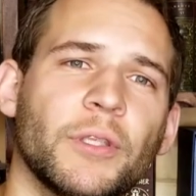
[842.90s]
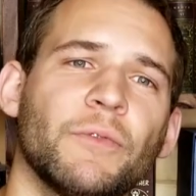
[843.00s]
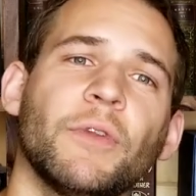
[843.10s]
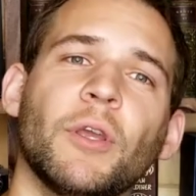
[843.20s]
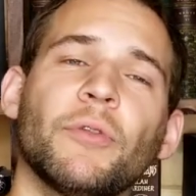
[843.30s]
this
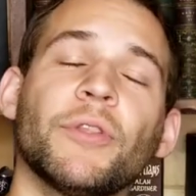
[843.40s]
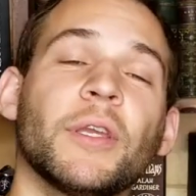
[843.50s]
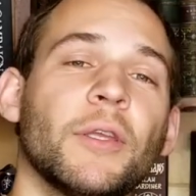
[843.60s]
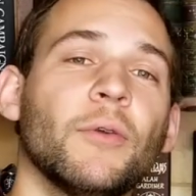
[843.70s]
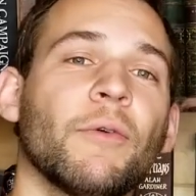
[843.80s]
video.
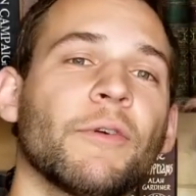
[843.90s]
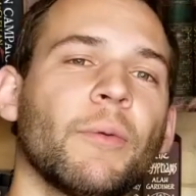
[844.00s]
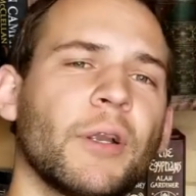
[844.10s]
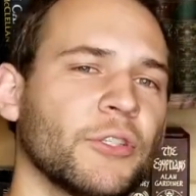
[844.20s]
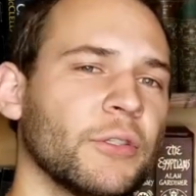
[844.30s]
Thank you for
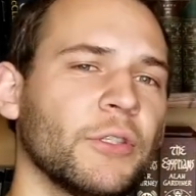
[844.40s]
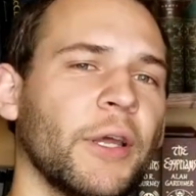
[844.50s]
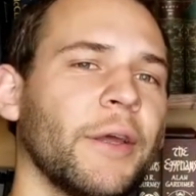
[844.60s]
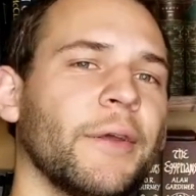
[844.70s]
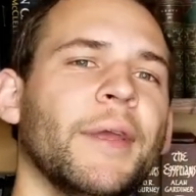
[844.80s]
watching.
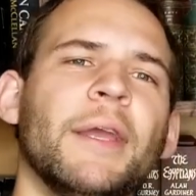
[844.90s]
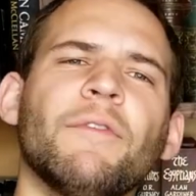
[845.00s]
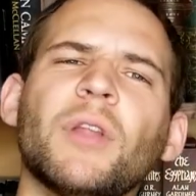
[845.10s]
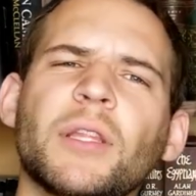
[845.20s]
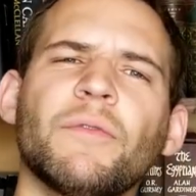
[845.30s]
Uh, if
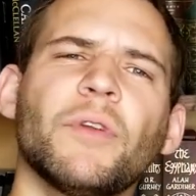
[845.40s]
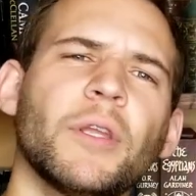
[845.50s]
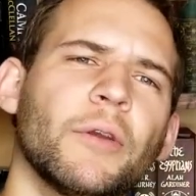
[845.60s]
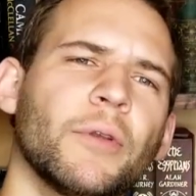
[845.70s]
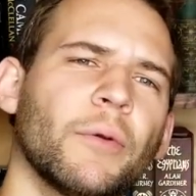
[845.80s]
you like the
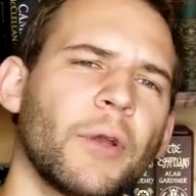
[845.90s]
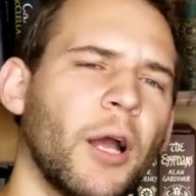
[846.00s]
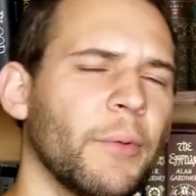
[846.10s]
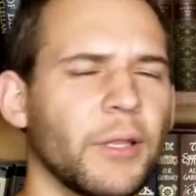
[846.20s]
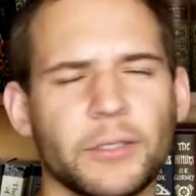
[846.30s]
video, you know,
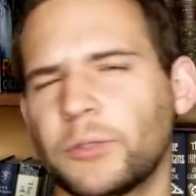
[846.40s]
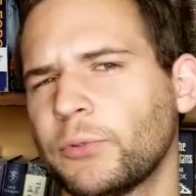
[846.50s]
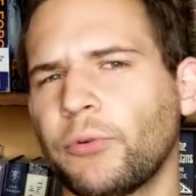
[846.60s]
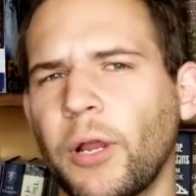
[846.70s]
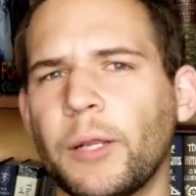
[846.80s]
comment, like,
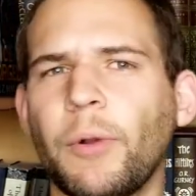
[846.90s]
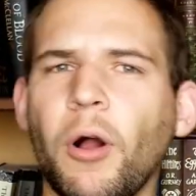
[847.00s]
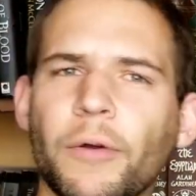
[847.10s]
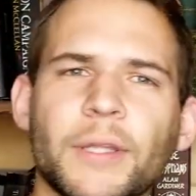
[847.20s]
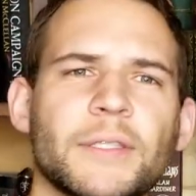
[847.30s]
subscribe,
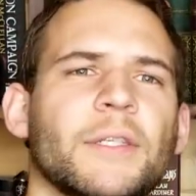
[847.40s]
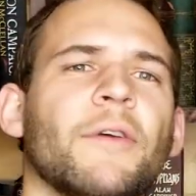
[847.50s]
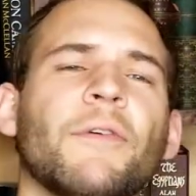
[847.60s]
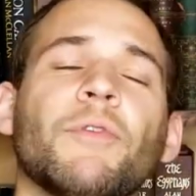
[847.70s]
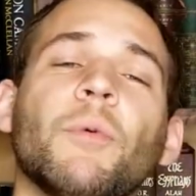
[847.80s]
all that
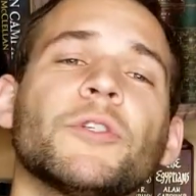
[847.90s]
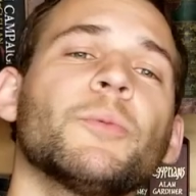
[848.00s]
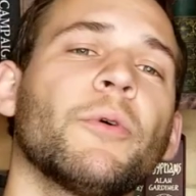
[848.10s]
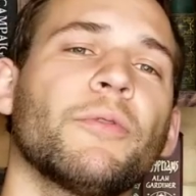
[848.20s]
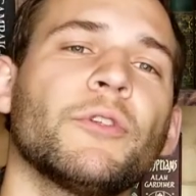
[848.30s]
stuff. If you want to
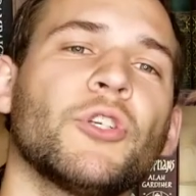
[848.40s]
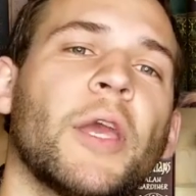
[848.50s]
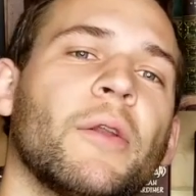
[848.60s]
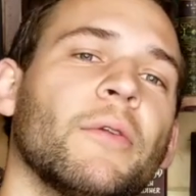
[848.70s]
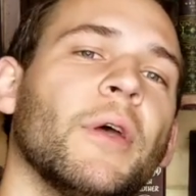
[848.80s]
support the
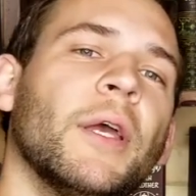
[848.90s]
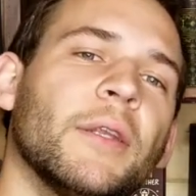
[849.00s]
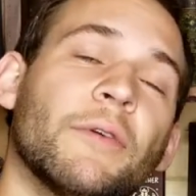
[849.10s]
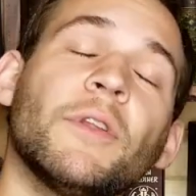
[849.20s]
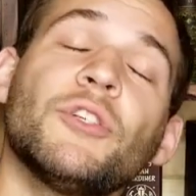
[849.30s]
channel,
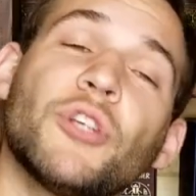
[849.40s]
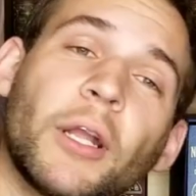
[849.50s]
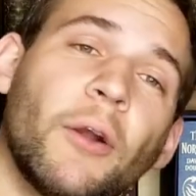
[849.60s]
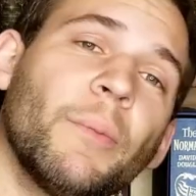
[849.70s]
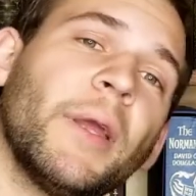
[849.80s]
definitely
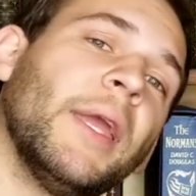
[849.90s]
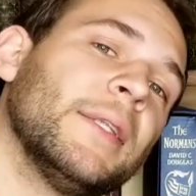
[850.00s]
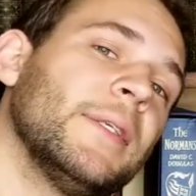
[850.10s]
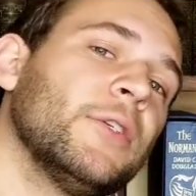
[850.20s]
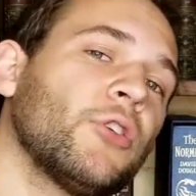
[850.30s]
check out my
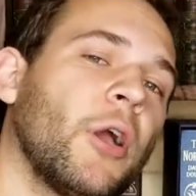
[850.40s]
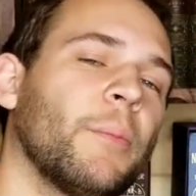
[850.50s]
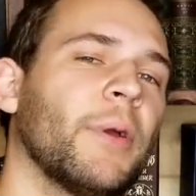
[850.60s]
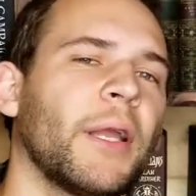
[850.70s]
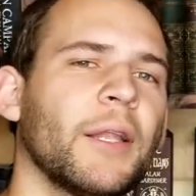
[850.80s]
Etsy
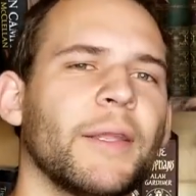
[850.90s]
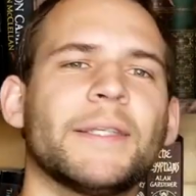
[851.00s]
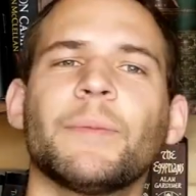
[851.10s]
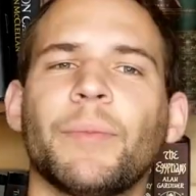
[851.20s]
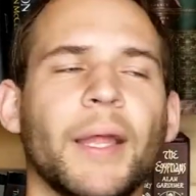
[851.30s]
shop. I got like
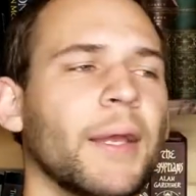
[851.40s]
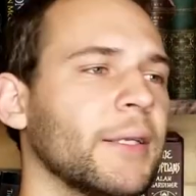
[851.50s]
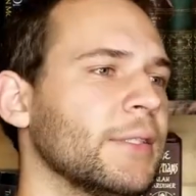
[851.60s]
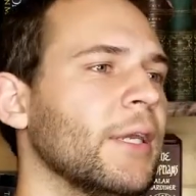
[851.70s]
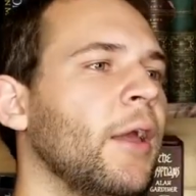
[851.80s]
some
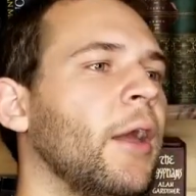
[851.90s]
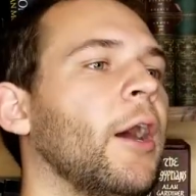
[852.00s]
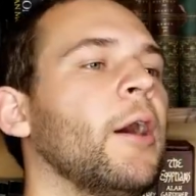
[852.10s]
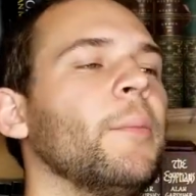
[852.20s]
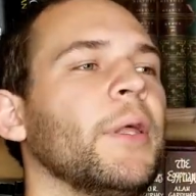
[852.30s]
plaques
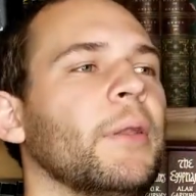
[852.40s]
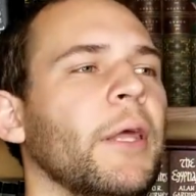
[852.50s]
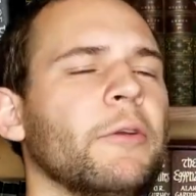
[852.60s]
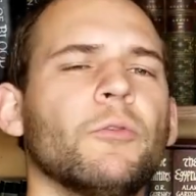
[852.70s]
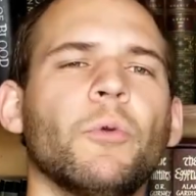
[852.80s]
um and like